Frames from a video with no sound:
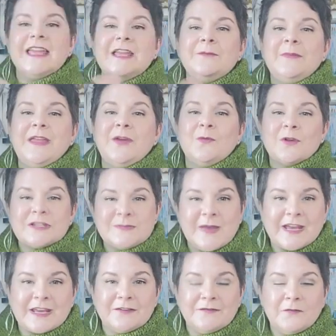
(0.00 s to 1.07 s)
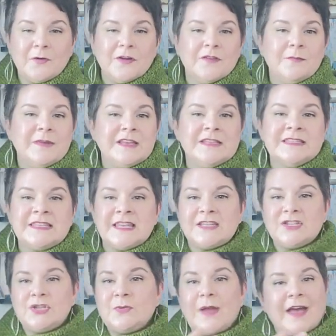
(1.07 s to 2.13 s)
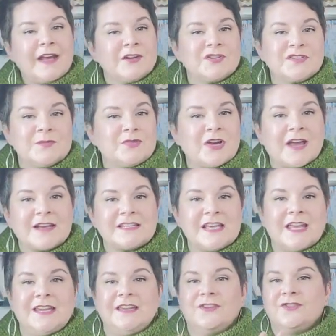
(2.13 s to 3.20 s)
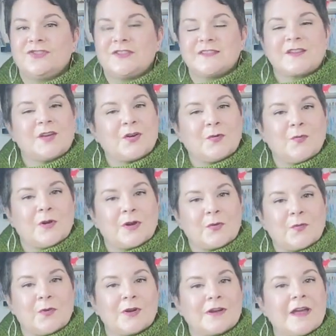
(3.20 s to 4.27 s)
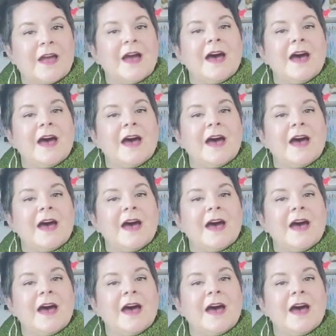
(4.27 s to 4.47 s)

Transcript: It being worked back and forth means that to add or subtract height, you're just going to want to work